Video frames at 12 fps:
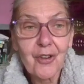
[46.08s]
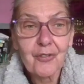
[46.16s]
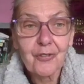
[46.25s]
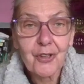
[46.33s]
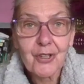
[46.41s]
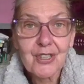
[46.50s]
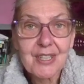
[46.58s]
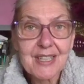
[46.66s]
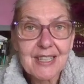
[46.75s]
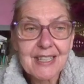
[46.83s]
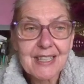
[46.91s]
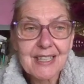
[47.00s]
First
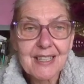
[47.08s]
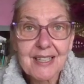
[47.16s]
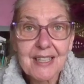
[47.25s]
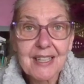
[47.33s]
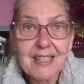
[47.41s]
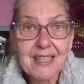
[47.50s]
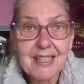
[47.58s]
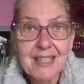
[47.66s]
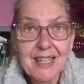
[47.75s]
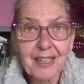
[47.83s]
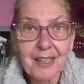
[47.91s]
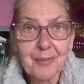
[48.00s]
is The
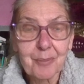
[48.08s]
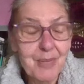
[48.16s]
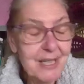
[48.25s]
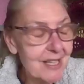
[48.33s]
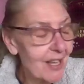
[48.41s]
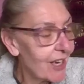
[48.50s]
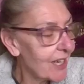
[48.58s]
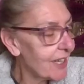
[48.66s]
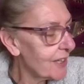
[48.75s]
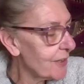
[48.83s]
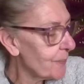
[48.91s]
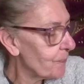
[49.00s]
Second Messiah.